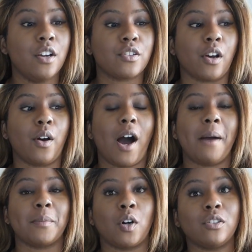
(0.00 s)
So
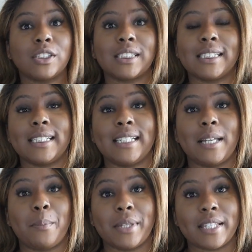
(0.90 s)
I'm constantly
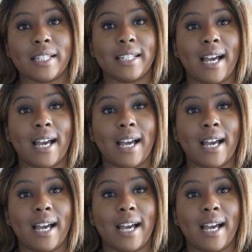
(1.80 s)
busy,